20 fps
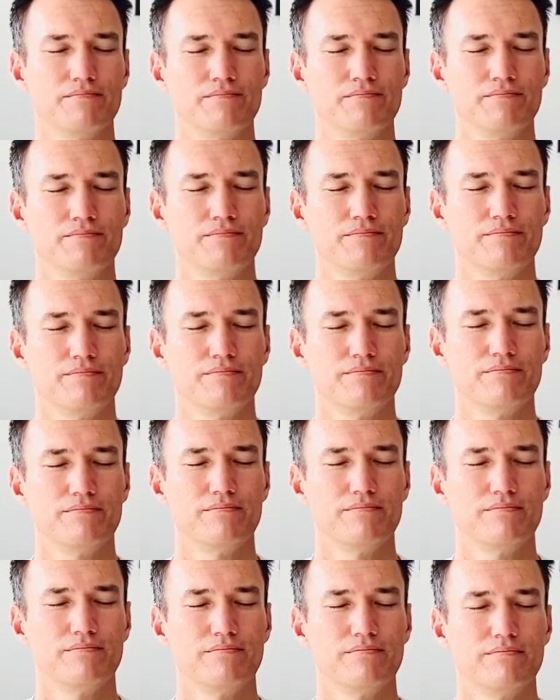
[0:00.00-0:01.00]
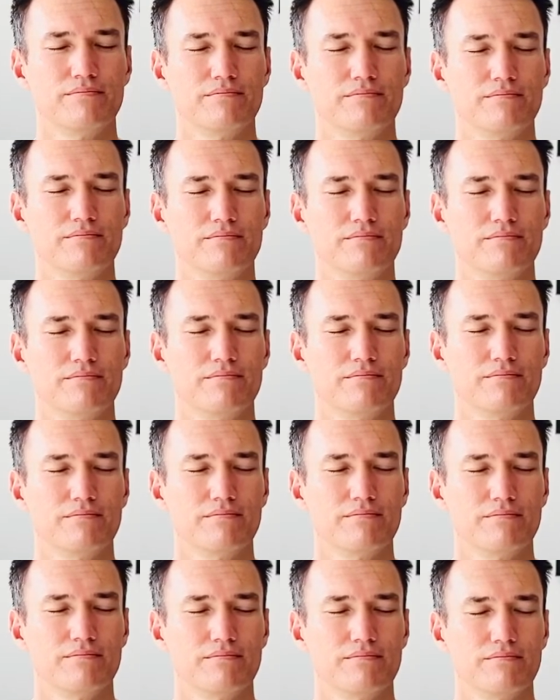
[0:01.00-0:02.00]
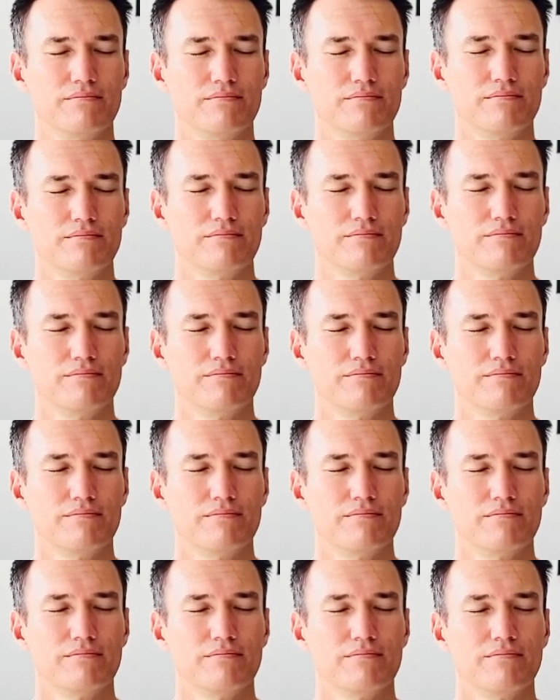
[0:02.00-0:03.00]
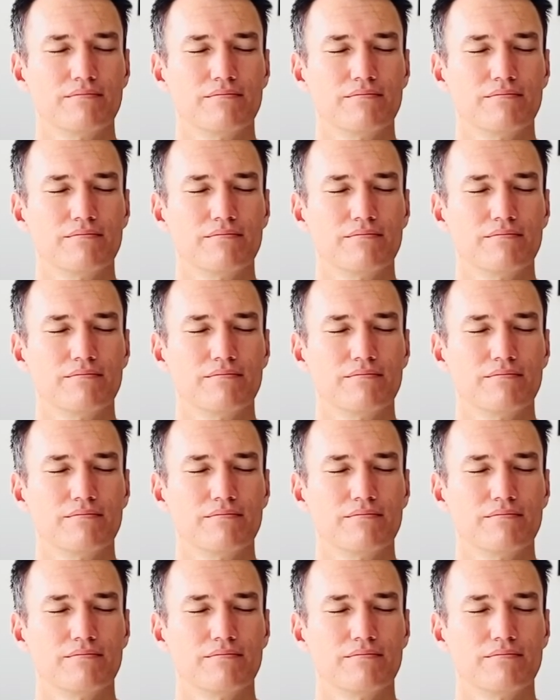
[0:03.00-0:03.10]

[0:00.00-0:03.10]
(silence)